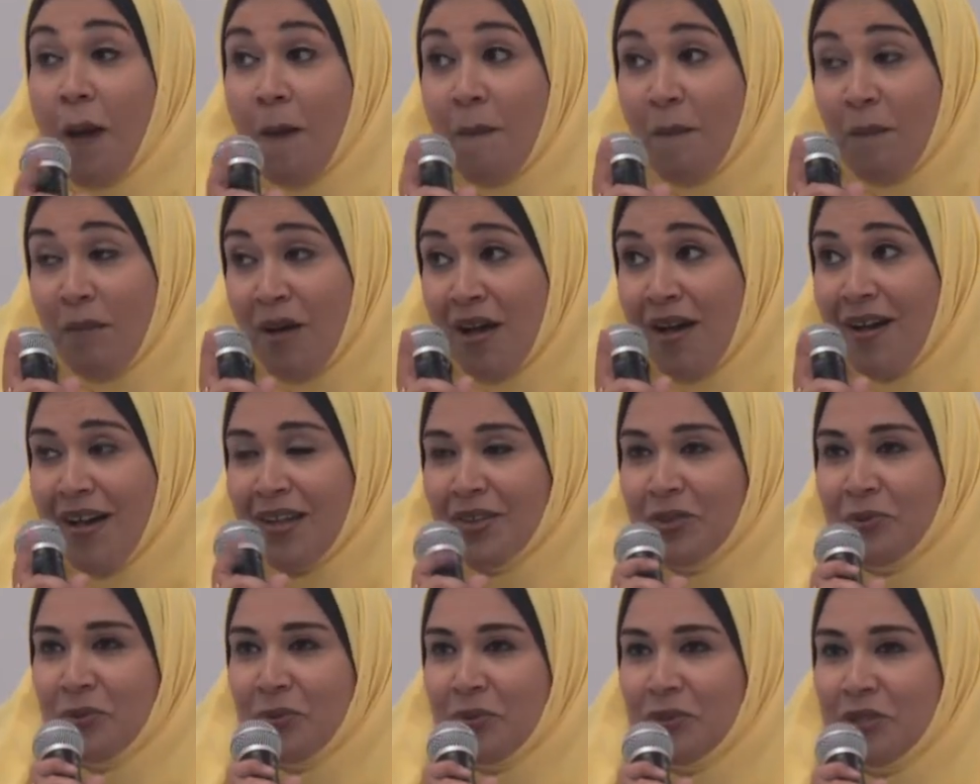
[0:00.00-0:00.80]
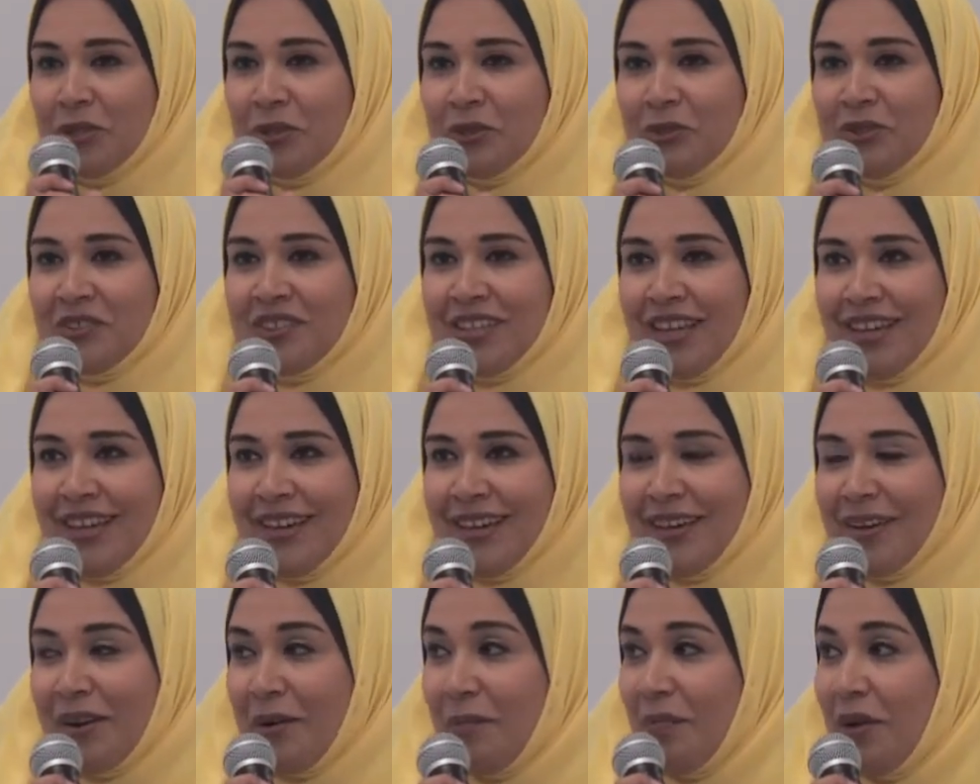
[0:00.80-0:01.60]
but we should take
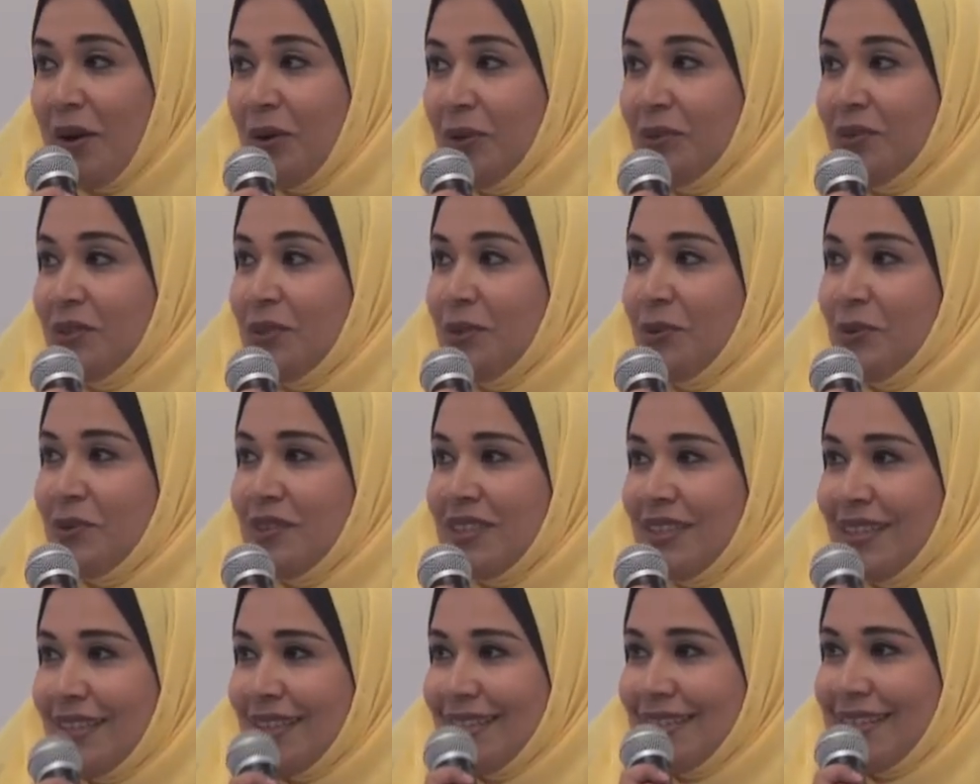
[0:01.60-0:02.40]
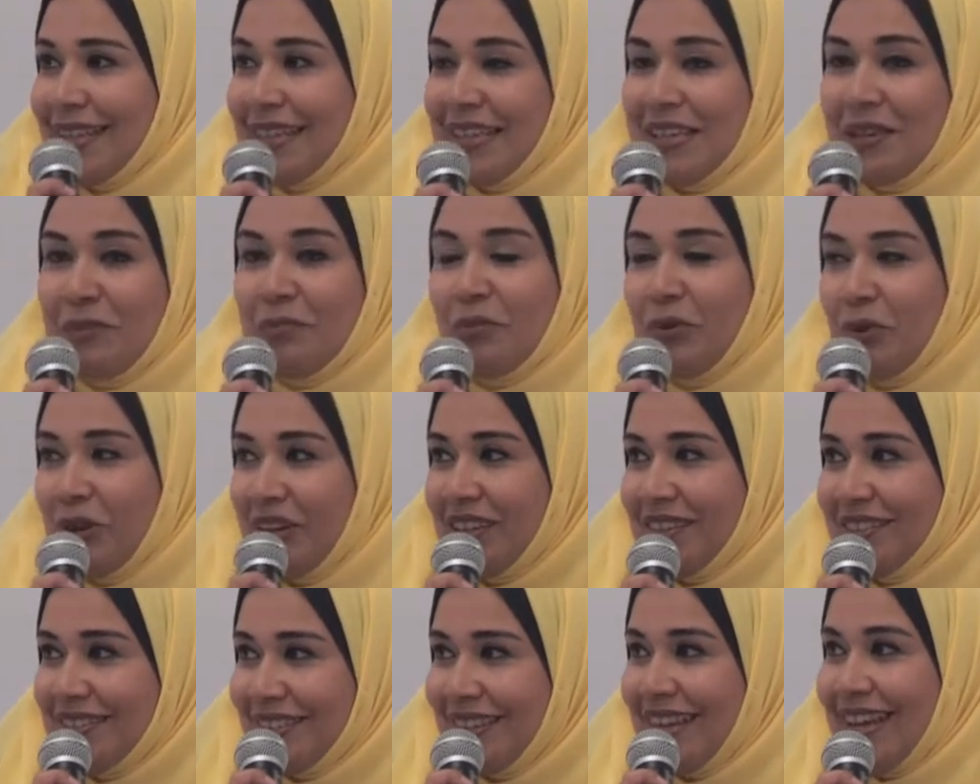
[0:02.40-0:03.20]
care about using the
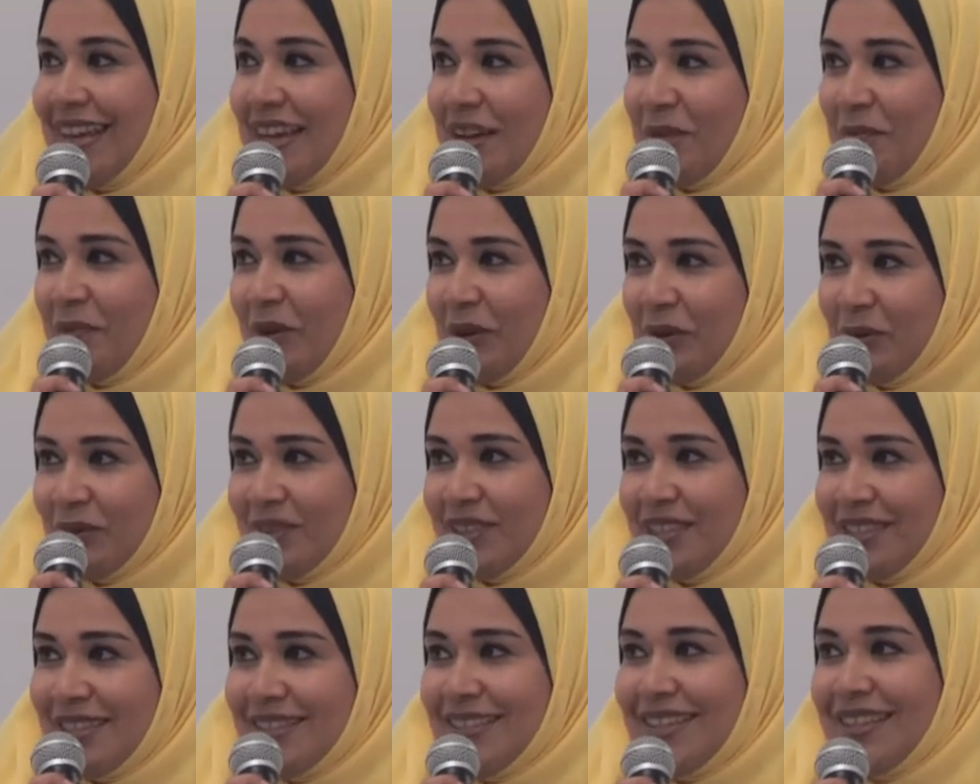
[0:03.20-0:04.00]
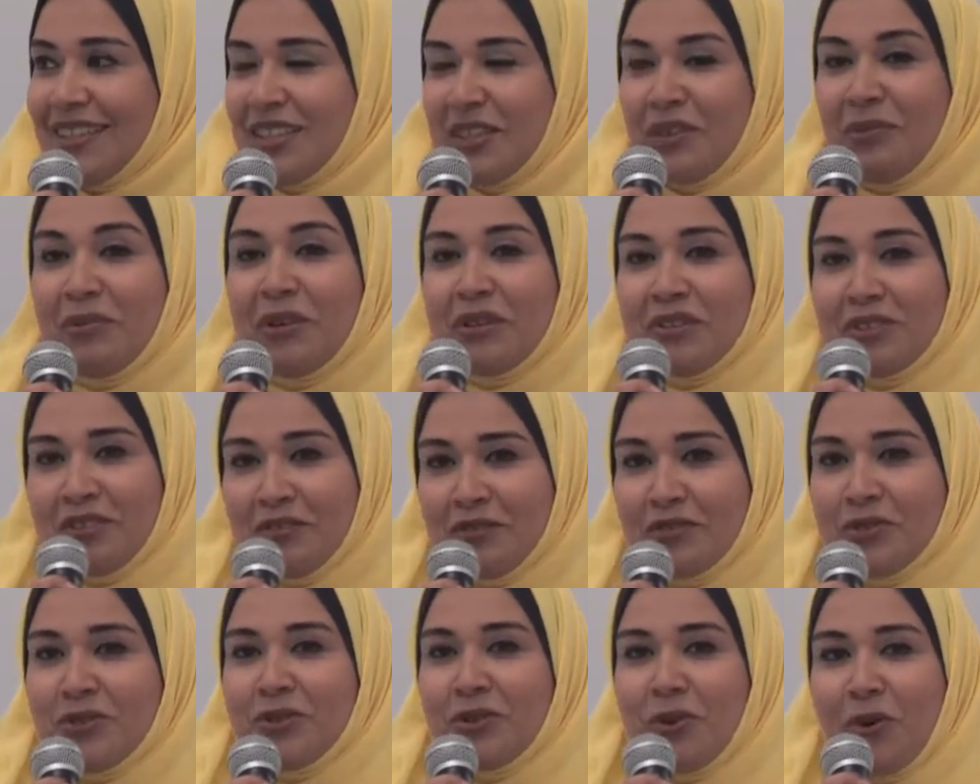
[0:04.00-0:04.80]
keyboard because it's a
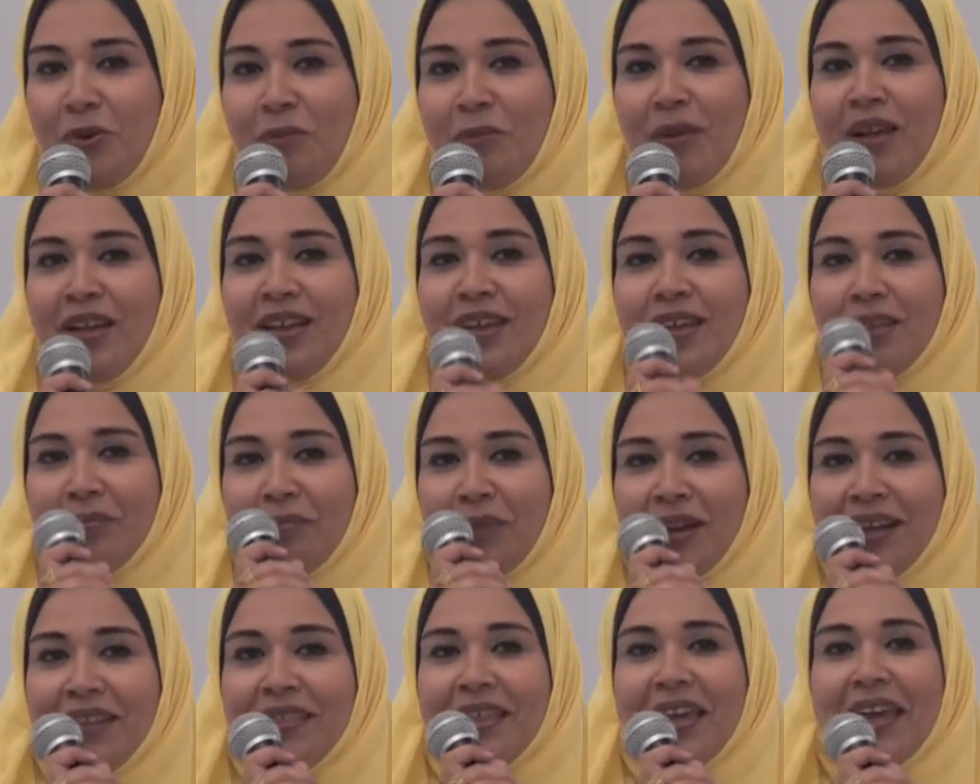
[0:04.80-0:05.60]
cumulative trauma, and by